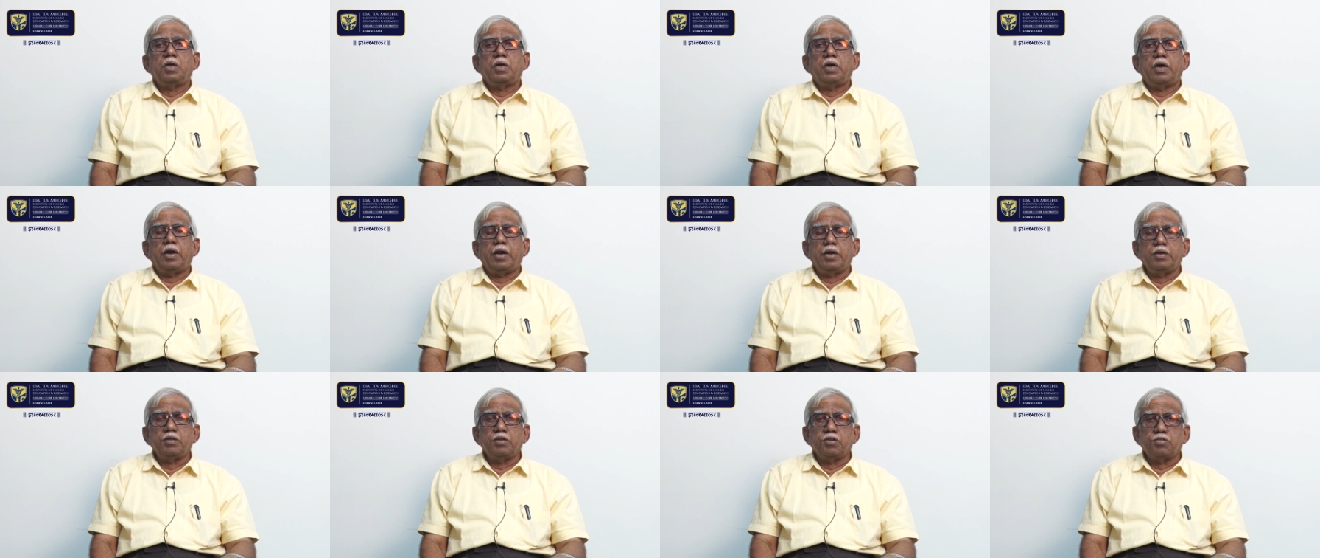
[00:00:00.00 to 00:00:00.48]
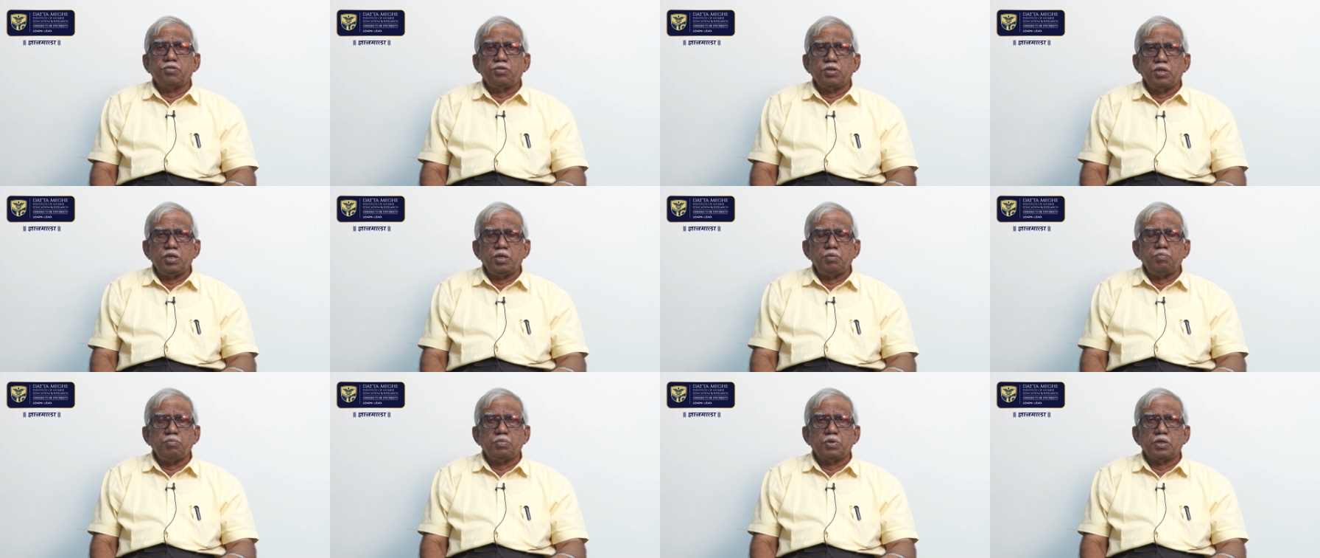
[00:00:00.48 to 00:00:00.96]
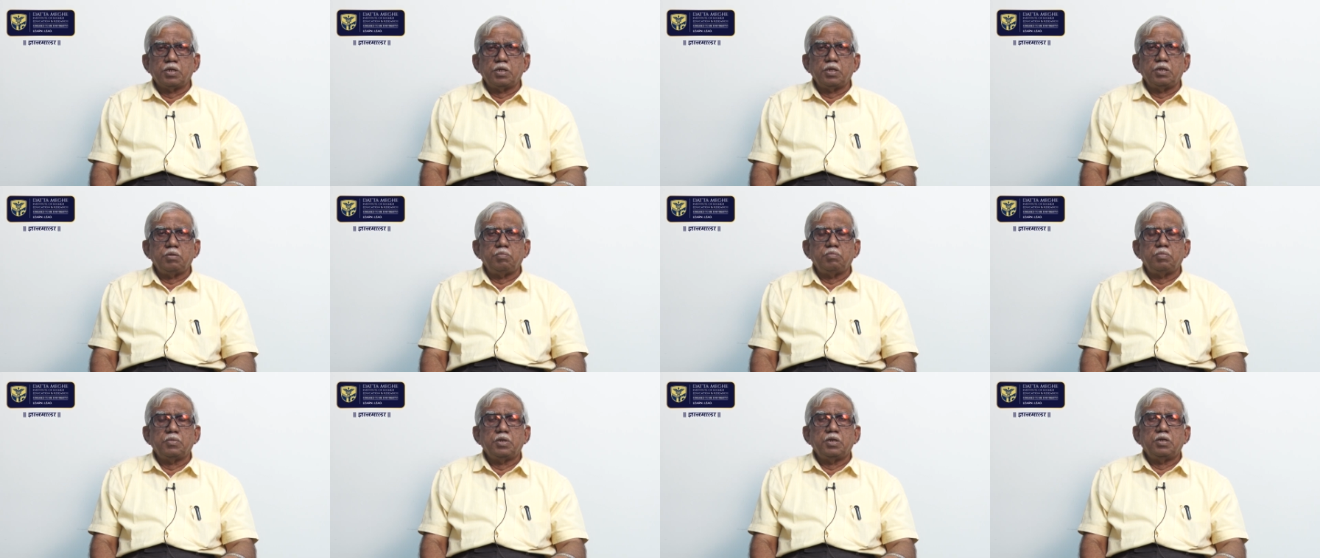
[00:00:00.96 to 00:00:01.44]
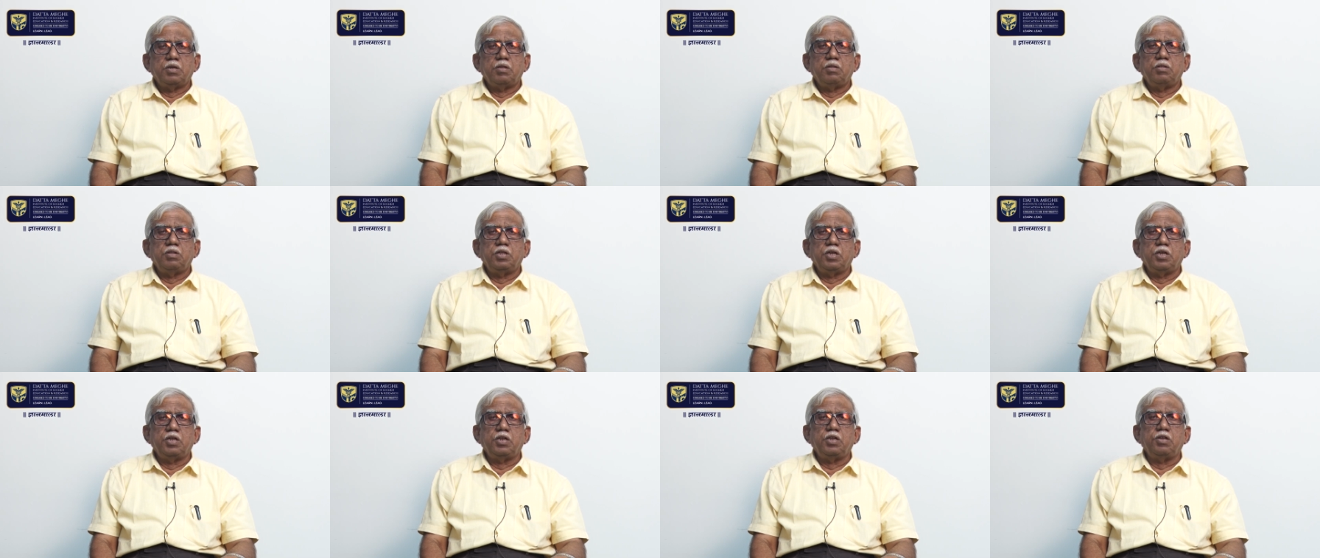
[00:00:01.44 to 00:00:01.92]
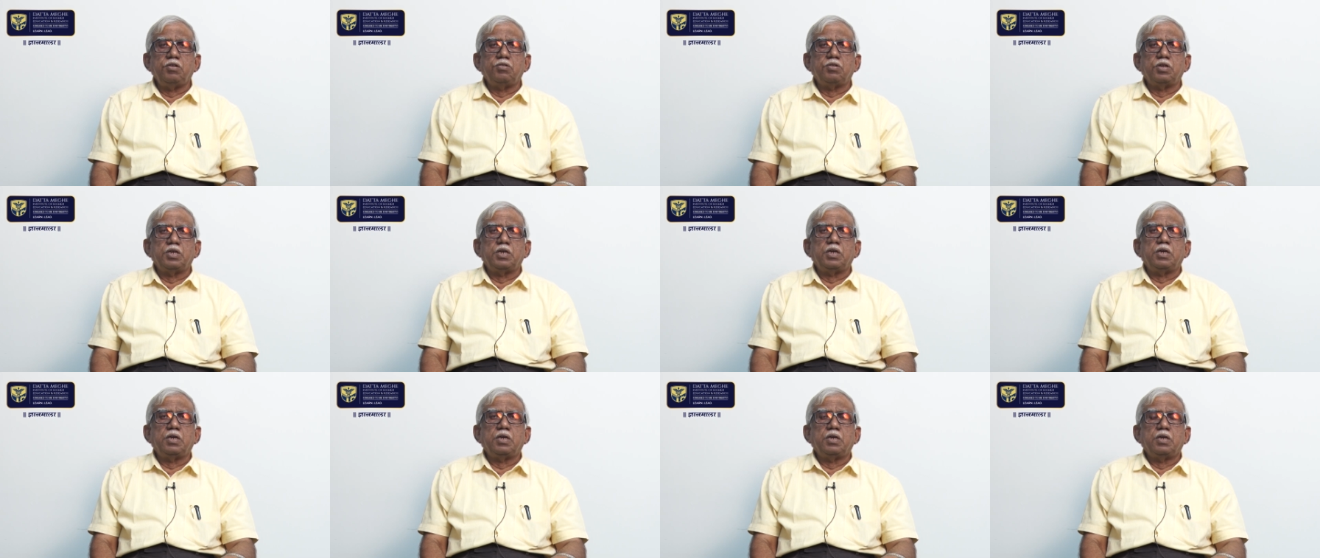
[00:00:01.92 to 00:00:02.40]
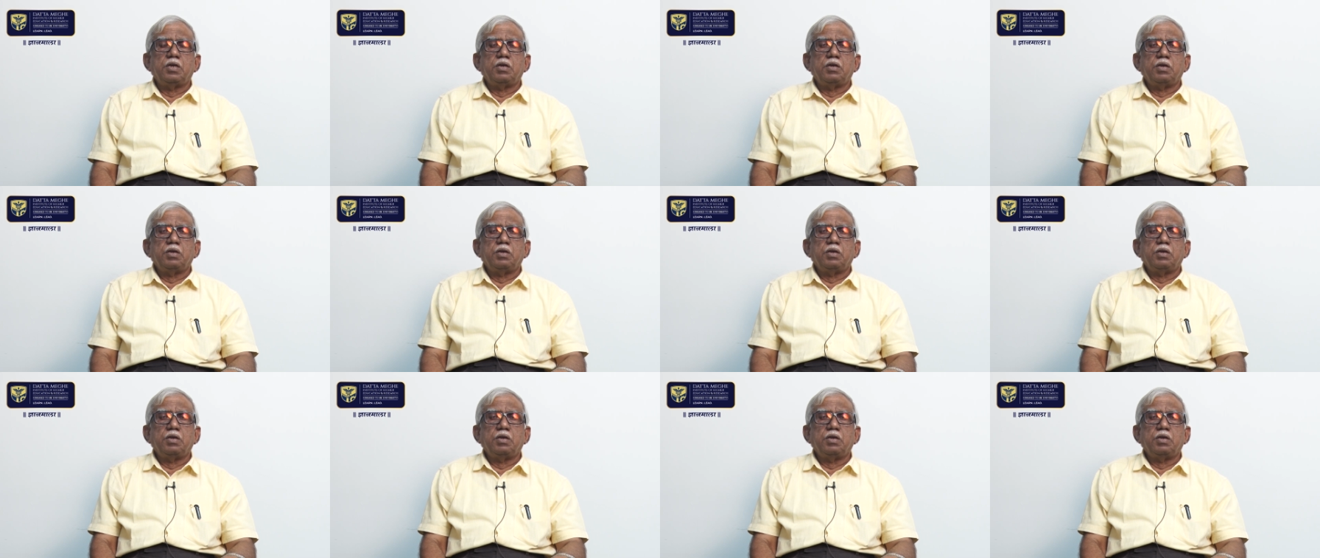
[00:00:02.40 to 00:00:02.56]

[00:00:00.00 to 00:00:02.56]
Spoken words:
At the same time, there is a